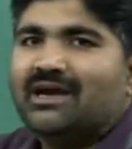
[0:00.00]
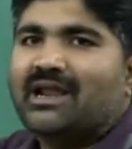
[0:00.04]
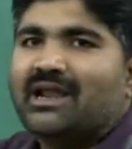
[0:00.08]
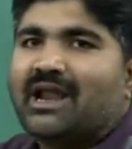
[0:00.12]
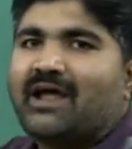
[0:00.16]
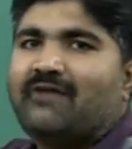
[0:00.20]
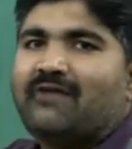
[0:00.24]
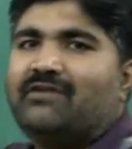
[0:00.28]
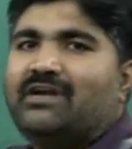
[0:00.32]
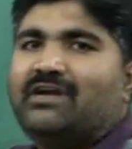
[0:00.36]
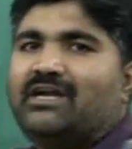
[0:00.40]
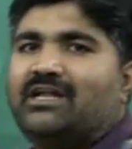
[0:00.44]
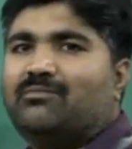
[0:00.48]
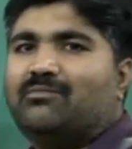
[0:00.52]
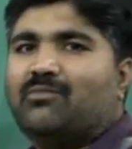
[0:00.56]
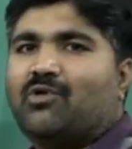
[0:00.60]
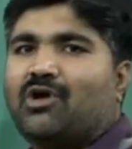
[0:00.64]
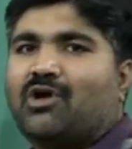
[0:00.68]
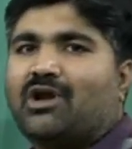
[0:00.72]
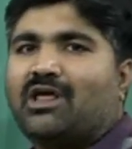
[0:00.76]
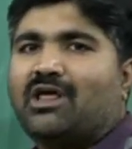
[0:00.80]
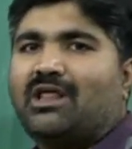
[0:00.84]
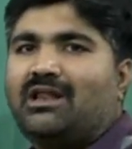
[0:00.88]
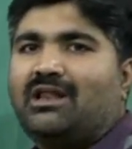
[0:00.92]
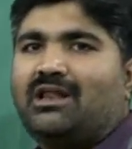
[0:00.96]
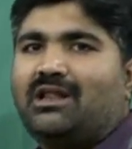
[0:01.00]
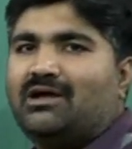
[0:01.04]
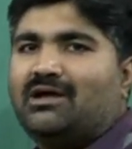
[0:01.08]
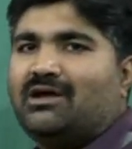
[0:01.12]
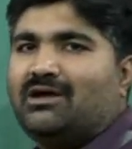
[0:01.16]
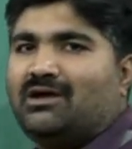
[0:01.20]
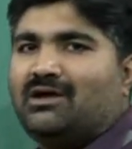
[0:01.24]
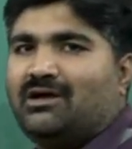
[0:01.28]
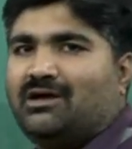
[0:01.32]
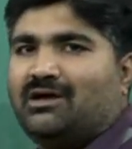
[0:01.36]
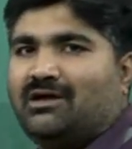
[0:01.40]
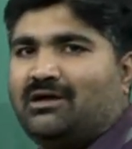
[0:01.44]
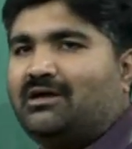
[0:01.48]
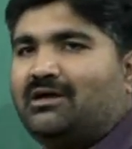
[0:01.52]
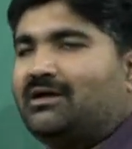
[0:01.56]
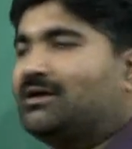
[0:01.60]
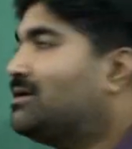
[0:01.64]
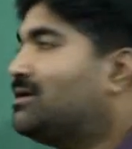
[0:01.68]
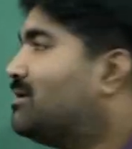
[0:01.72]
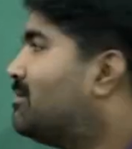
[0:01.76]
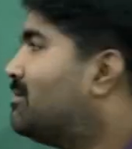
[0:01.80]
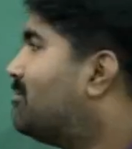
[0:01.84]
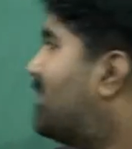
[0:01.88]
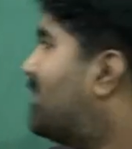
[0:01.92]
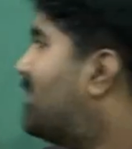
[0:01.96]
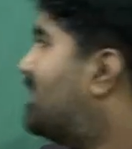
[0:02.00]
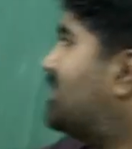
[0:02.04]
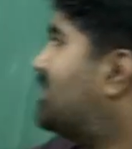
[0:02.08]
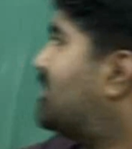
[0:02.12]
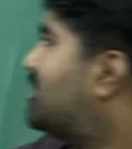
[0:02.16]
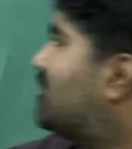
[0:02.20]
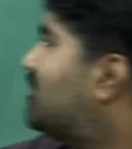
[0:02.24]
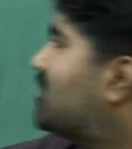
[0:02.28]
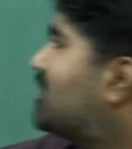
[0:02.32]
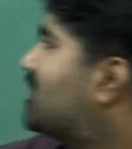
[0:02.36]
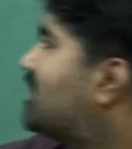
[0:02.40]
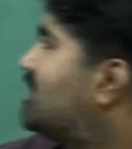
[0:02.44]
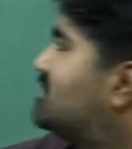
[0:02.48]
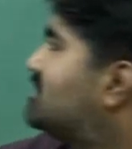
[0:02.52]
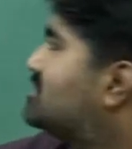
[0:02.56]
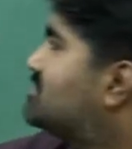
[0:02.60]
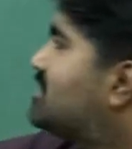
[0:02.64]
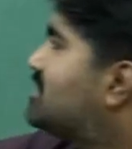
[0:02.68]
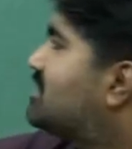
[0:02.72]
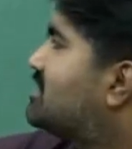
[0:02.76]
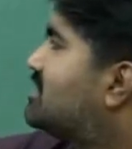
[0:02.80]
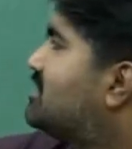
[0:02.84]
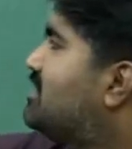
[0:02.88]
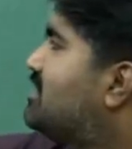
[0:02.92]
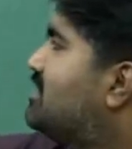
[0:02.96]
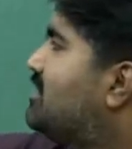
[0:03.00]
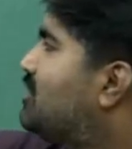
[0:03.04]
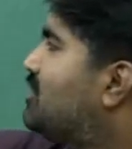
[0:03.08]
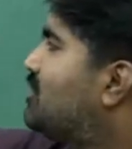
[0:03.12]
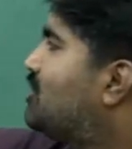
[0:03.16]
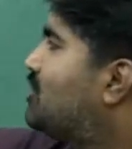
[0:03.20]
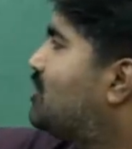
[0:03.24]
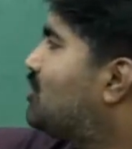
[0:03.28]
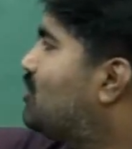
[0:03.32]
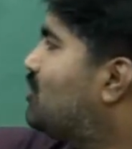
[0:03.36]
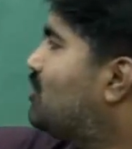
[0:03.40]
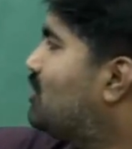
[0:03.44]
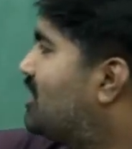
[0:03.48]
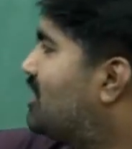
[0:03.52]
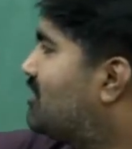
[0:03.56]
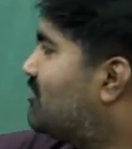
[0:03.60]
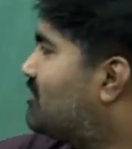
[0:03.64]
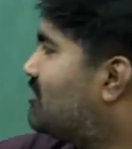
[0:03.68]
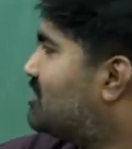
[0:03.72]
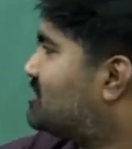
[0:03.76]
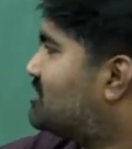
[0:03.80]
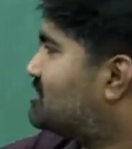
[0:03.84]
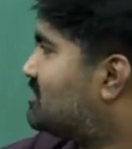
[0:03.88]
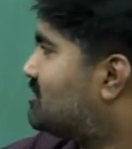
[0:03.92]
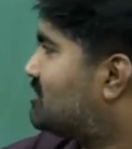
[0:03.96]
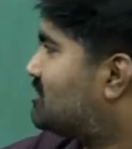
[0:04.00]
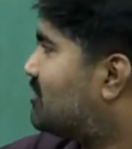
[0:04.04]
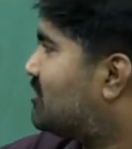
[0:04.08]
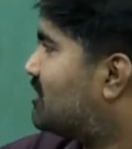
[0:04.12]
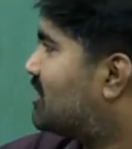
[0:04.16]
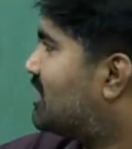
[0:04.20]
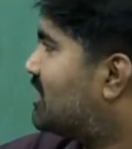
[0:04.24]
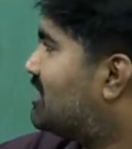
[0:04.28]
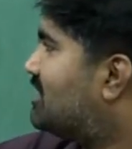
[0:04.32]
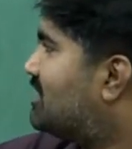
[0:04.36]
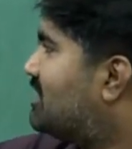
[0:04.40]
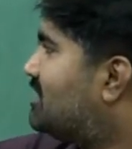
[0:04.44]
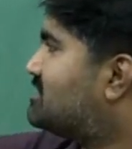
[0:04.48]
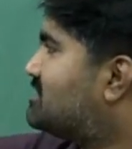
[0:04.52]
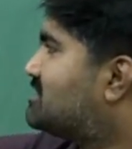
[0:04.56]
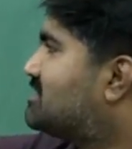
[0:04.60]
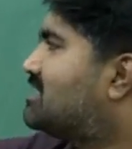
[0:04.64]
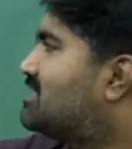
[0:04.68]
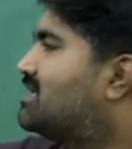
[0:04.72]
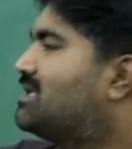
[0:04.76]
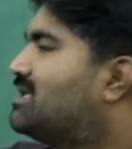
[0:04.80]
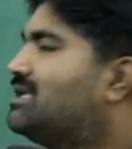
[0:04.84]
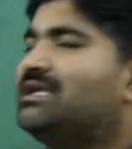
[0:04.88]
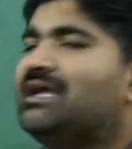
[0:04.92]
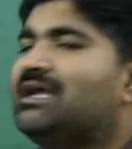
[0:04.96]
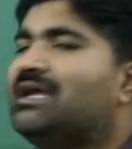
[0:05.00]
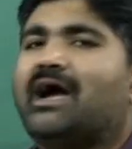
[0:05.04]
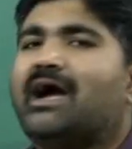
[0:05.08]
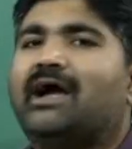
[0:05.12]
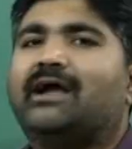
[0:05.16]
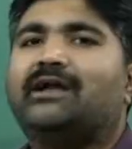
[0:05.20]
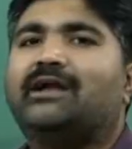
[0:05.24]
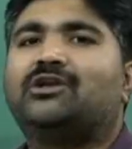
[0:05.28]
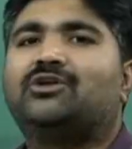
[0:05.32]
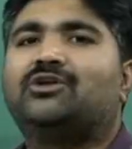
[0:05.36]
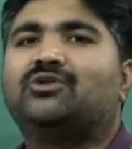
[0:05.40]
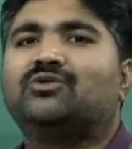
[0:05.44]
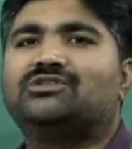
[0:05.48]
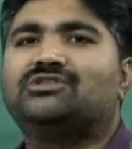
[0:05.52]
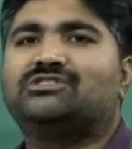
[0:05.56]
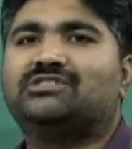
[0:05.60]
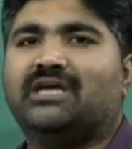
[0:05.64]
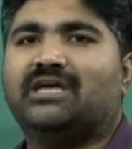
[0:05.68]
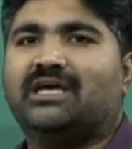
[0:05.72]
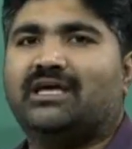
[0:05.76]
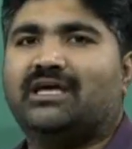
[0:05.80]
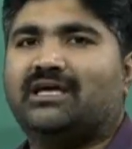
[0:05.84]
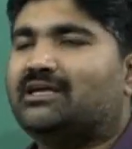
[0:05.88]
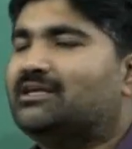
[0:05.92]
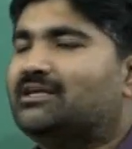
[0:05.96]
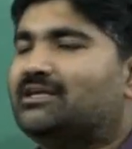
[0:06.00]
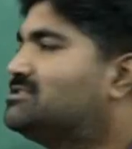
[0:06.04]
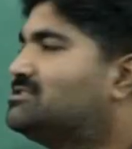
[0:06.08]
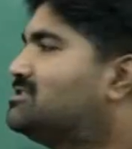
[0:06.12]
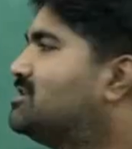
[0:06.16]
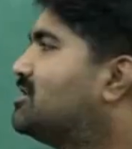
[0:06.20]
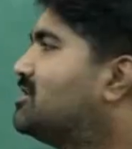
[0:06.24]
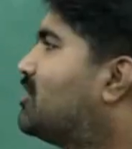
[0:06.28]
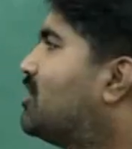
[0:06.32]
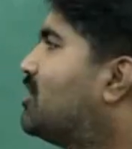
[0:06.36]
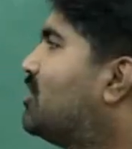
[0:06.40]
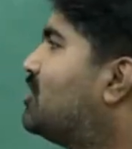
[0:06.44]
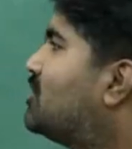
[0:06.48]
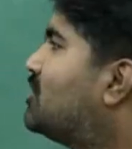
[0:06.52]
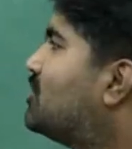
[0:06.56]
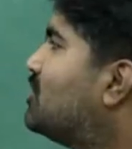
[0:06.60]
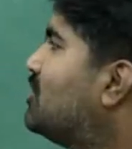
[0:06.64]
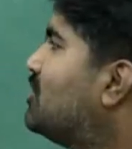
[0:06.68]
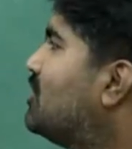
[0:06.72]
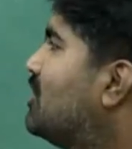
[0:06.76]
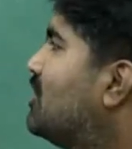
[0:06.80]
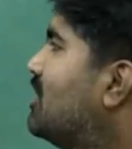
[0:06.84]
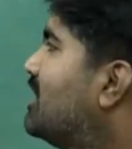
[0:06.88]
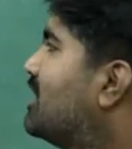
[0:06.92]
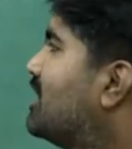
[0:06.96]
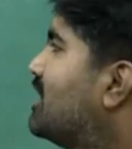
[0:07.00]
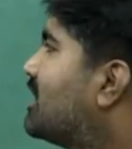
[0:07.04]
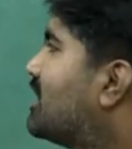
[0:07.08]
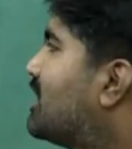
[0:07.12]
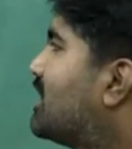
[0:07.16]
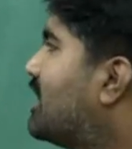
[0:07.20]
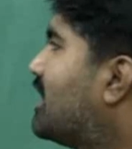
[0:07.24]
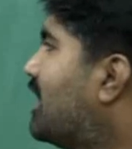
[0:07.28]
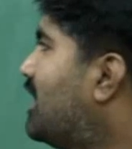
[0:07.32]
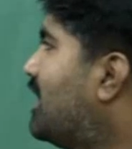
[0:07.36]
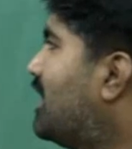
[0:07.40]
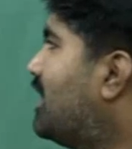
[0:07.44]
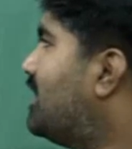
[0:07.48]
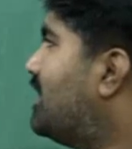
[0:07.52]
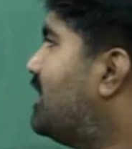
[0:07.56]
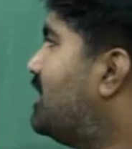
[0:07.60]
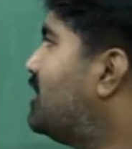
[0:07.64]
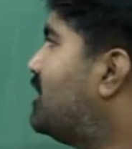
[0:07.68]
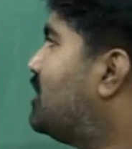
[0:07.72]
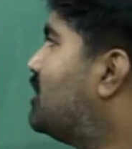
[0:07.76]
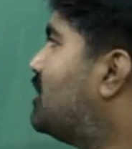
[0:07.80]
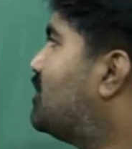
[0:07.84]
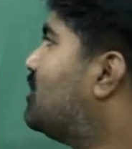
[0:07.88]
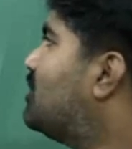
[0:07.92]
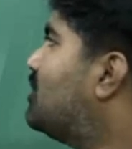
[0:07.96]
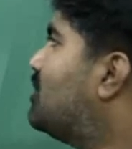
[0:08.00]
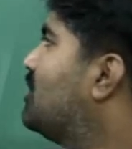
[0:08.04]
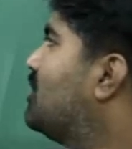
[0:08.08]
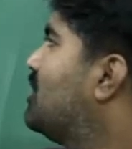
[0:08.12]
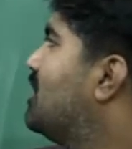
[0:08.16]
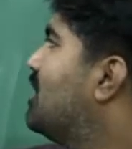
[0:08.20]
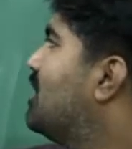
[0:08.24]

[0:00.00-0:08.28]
gravity model method. Okay, these are the two equation. Okay, that is Ti2j is equal to K into